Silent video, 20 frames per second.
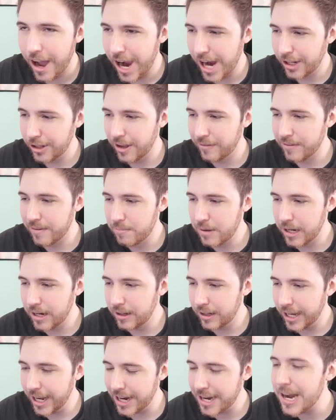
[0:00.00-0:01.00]
I love
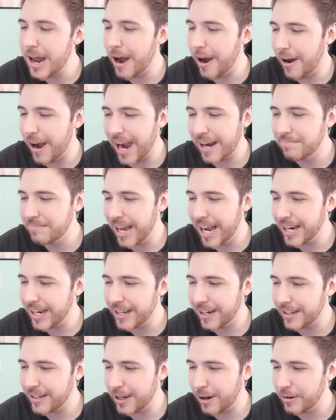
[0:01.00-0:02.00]
Emilia. No, I'm
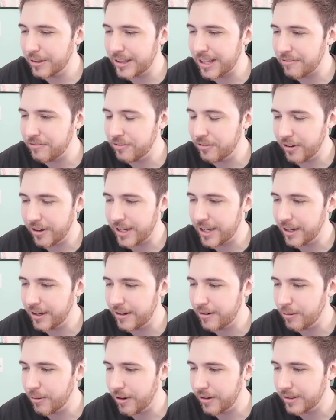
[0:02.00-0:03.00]
not gonna go with that
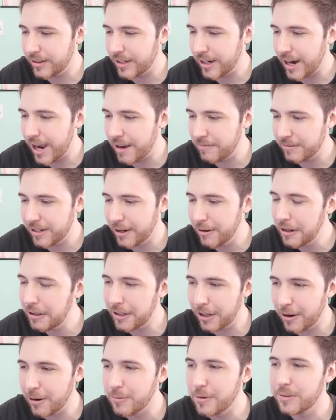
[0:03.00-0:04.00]
fucking quote there. I'm
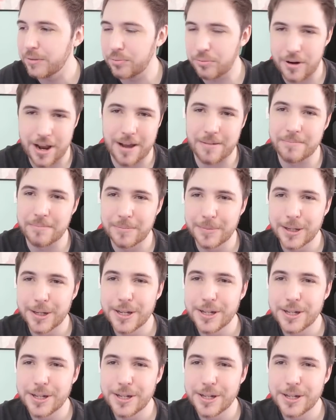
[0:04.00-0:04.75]
gonna go with Rem.